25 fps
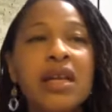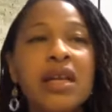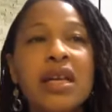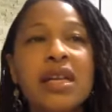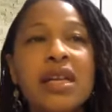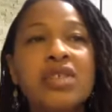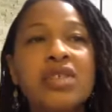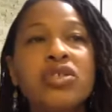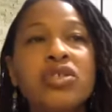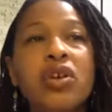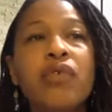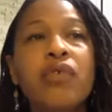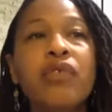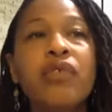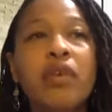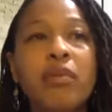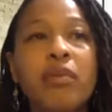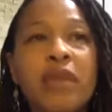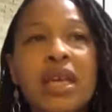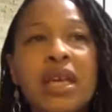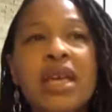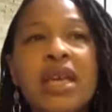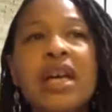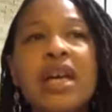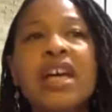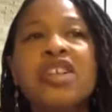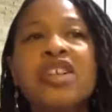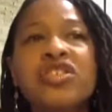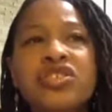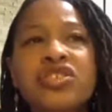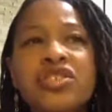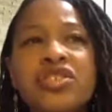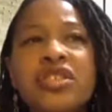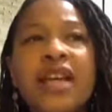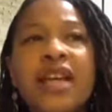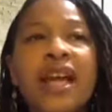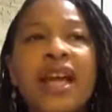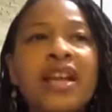And so for me,
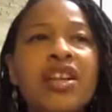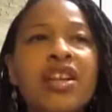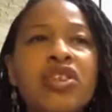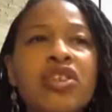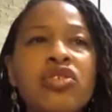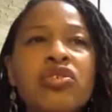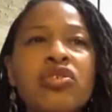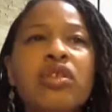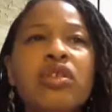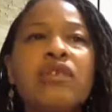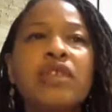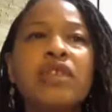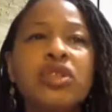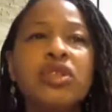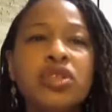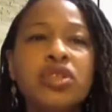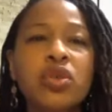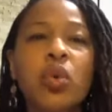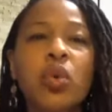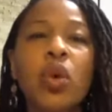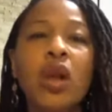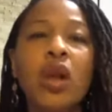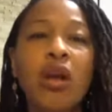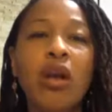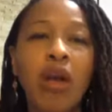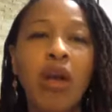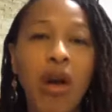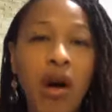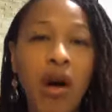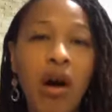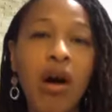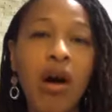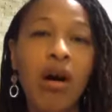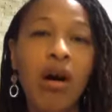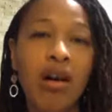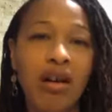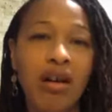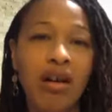understanding universal
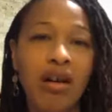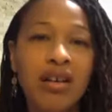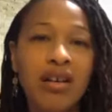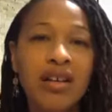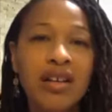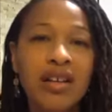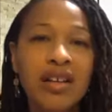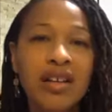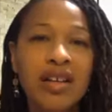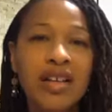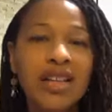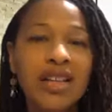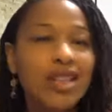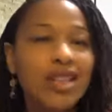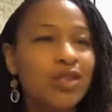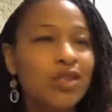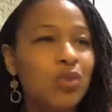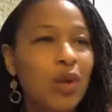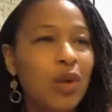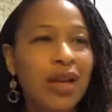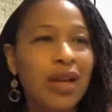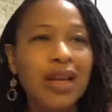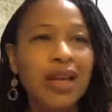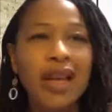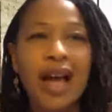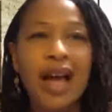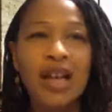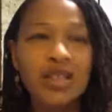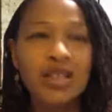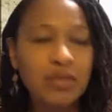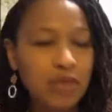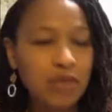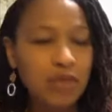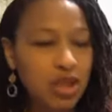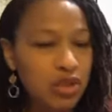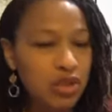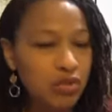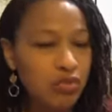law is what allows
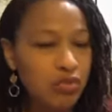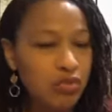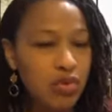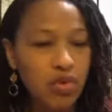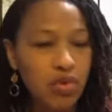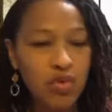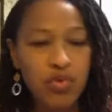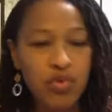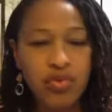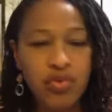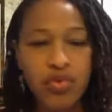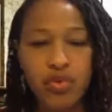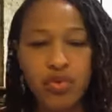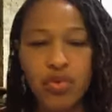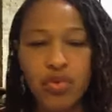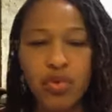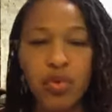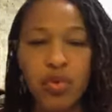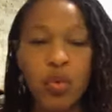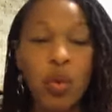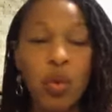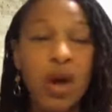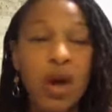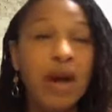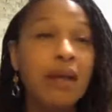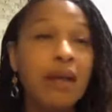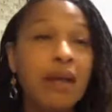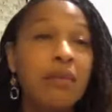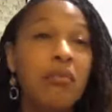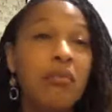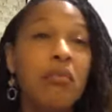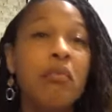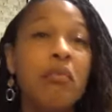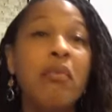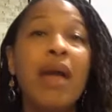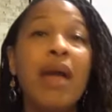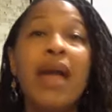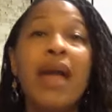me to move through what
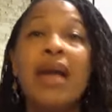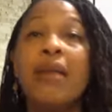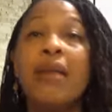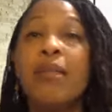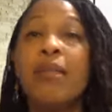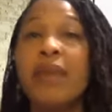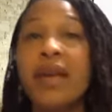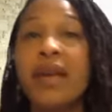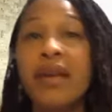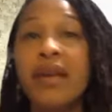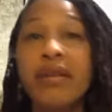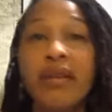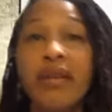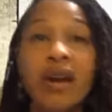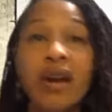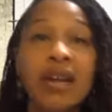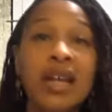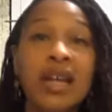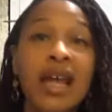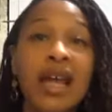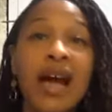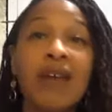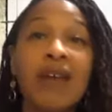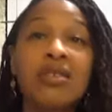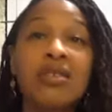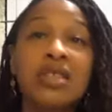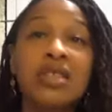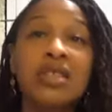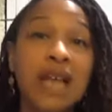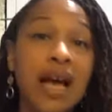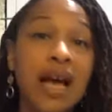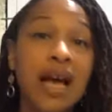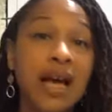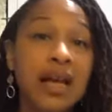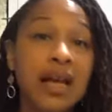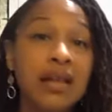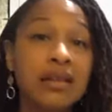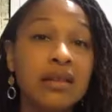may appear on the
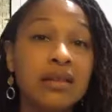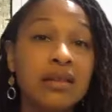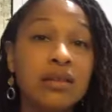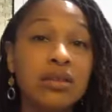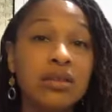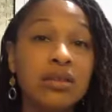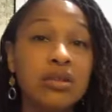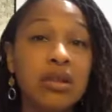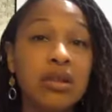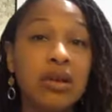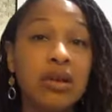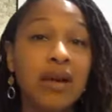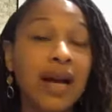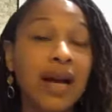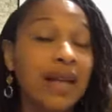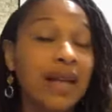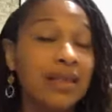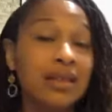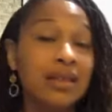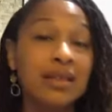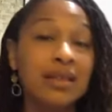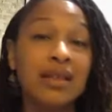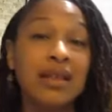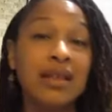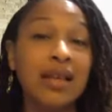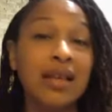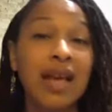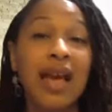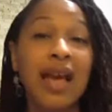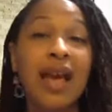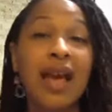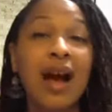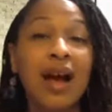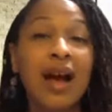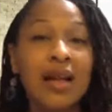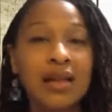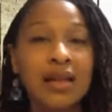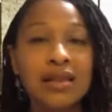outside, as a
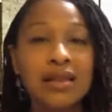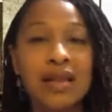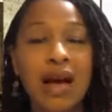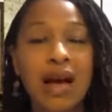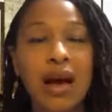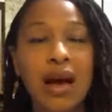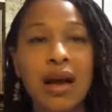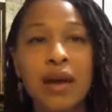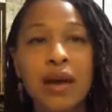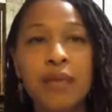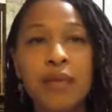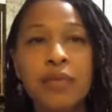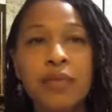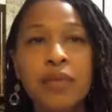chaotic time.